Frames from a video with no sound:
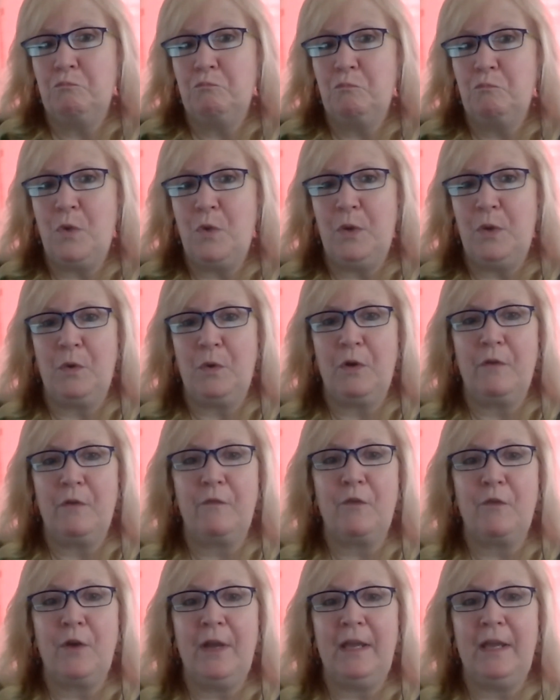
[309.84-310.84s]
when we're
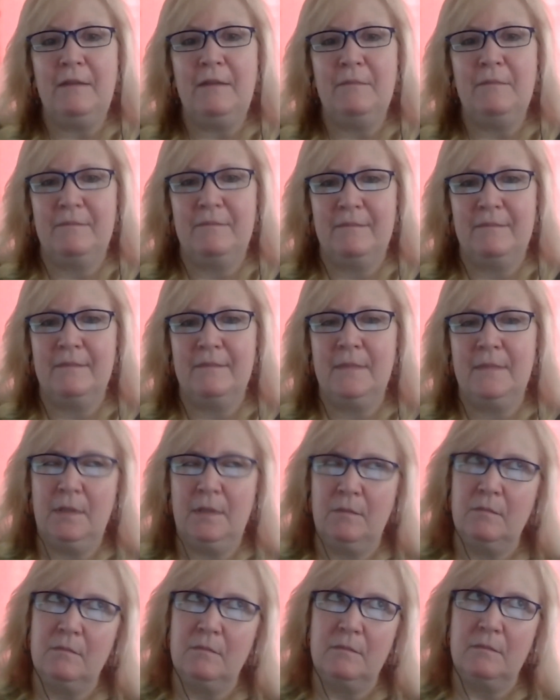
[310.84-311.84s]
afraid,
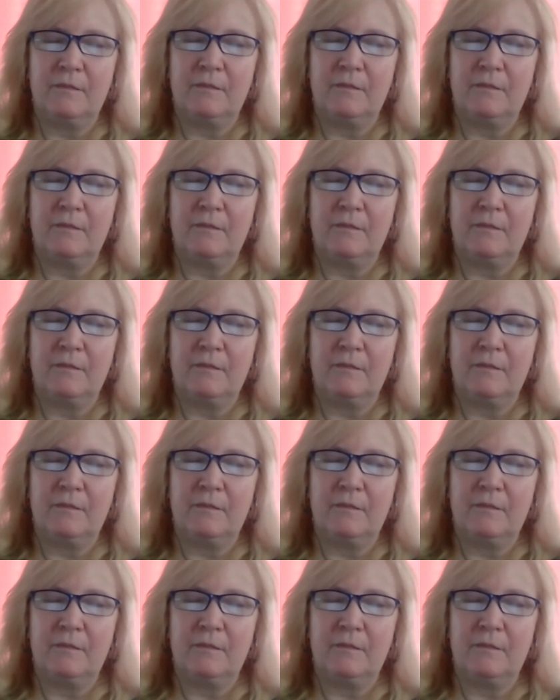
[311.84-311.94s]
and